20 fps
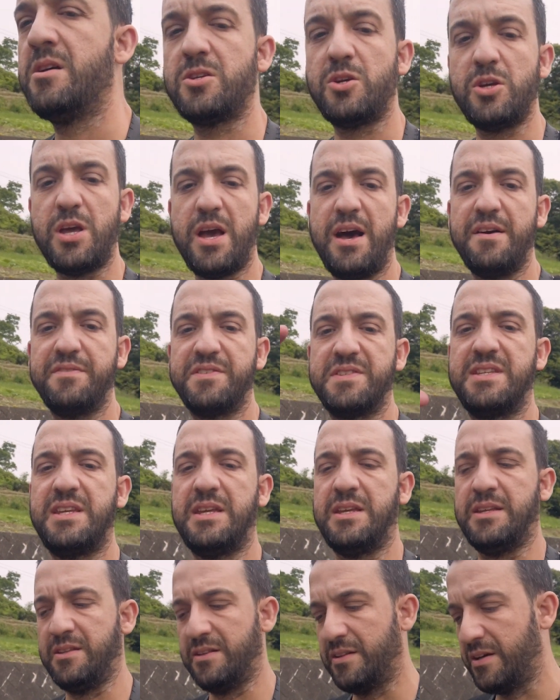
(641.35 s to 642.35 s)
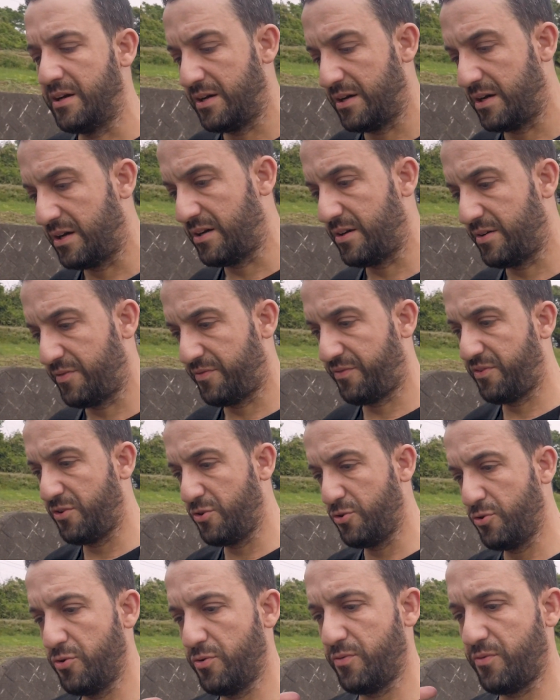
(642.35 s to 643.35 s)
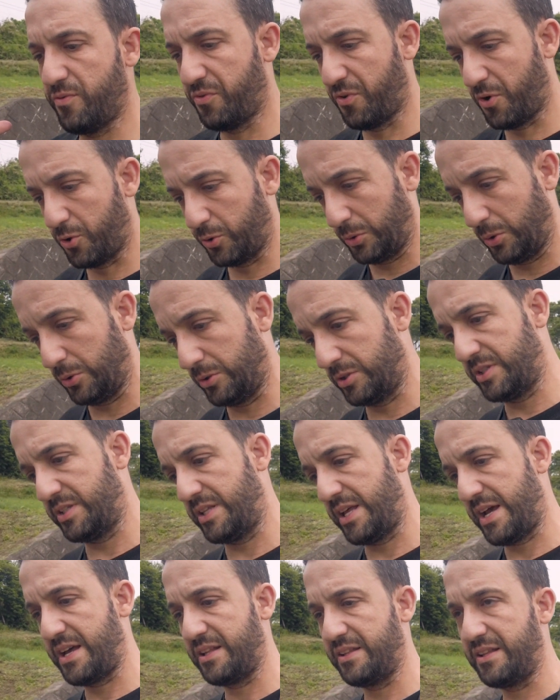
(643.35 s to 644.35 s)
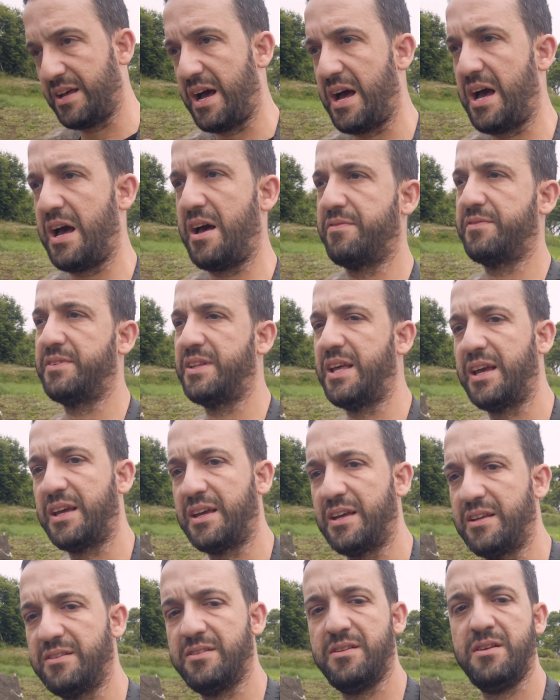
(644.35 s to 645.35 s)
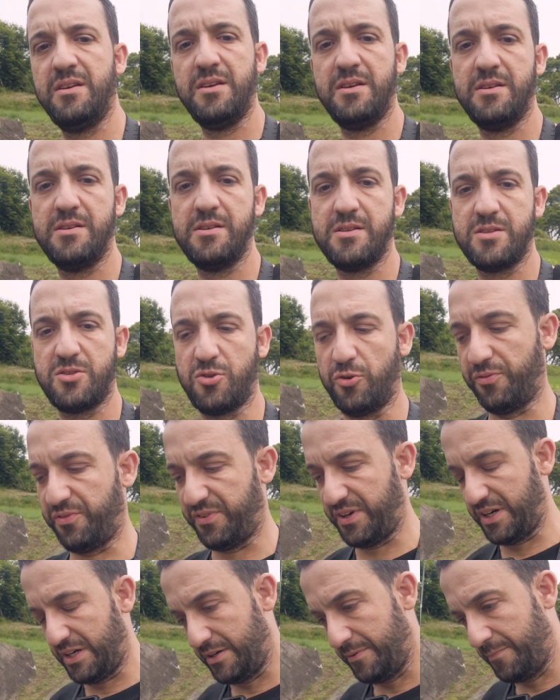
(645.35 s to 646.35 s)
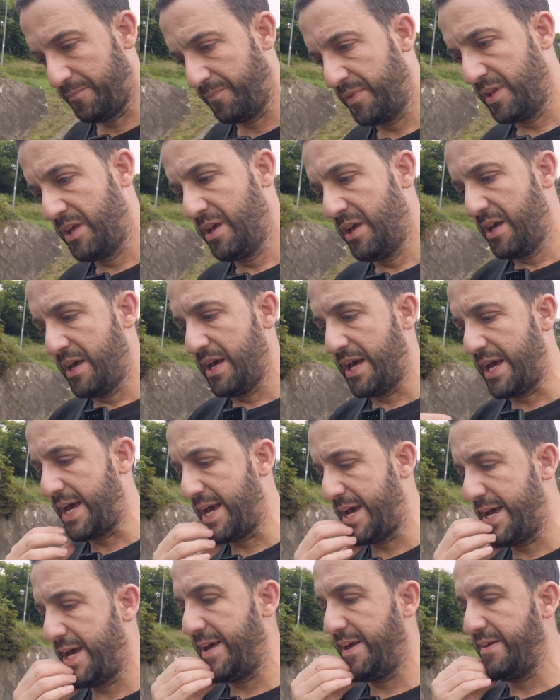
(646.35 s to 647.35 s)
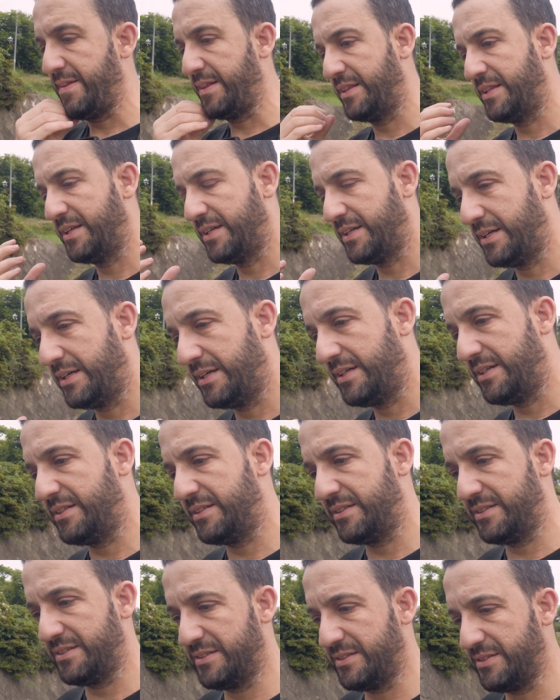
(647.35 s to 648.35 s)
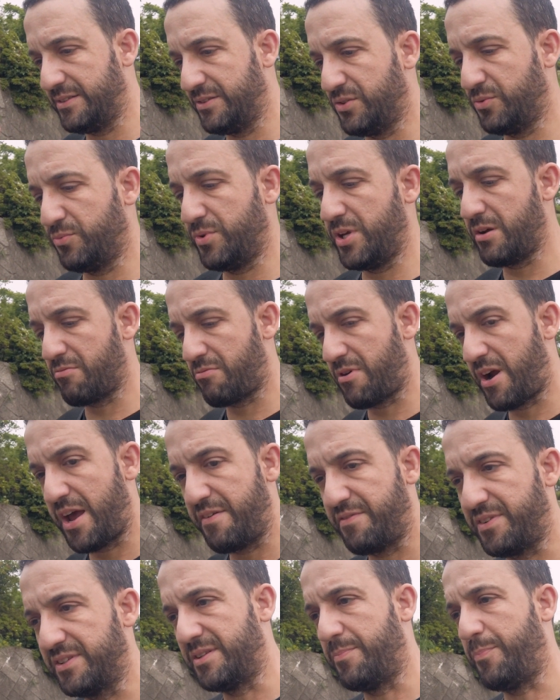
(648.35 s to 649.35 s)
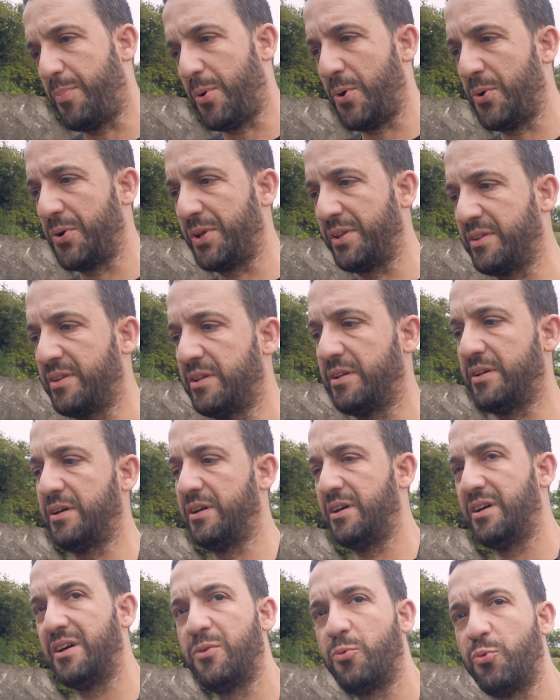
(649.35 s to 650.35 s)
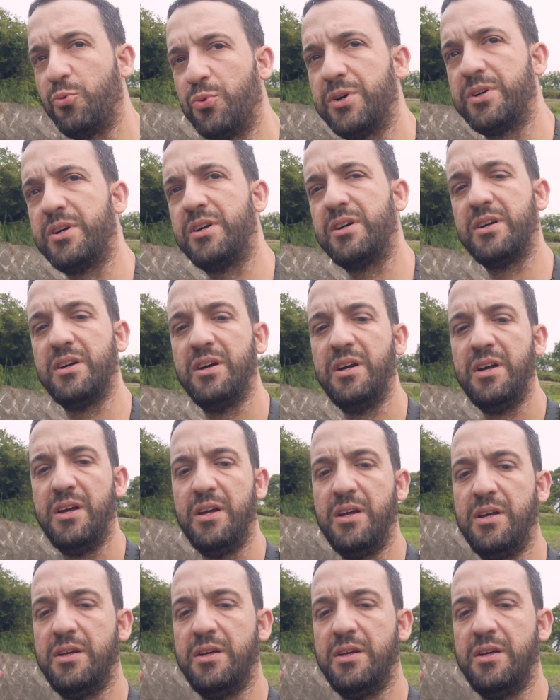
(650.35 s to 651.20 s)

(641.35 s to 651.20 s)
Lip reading: So you have seen a few photos that I have taken so far, and we arrive at the point where